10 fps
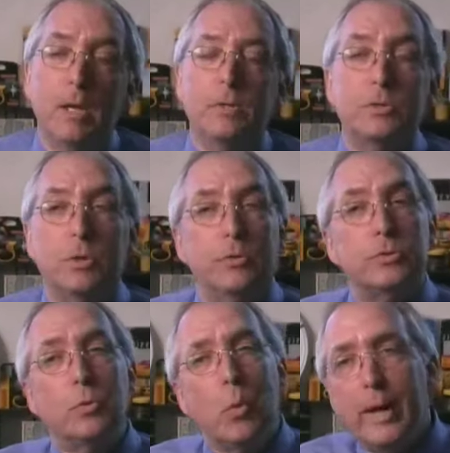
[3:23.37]
So
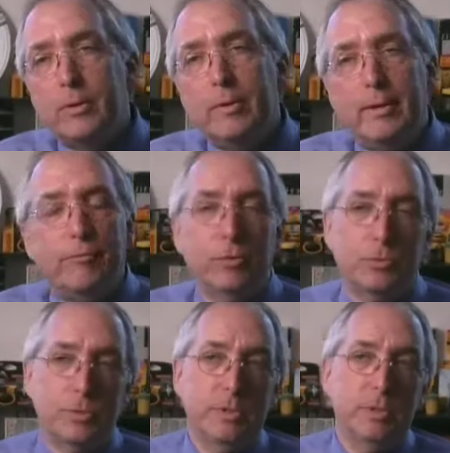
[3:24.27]
there's a wide array of
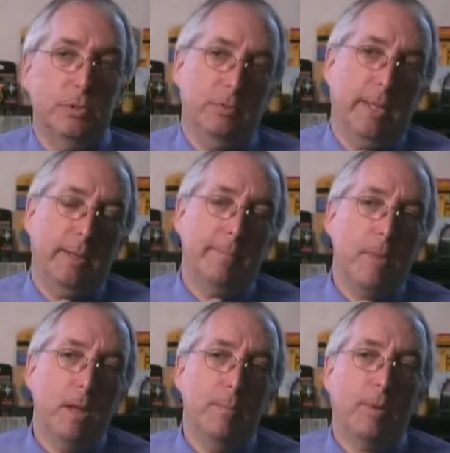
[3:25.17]
filters that do that.
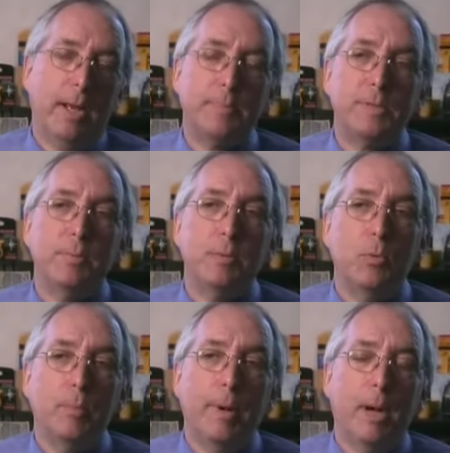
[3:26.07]
Perhaps some of the
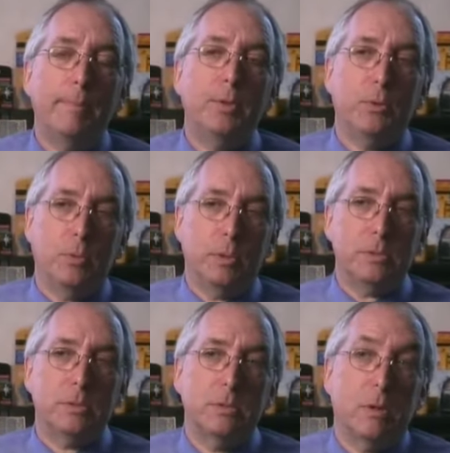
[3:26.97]
more popular
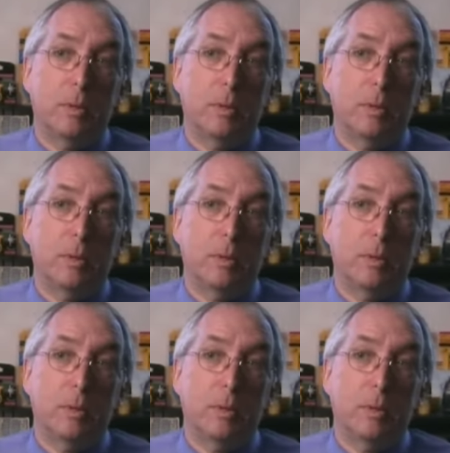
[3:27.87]
ones are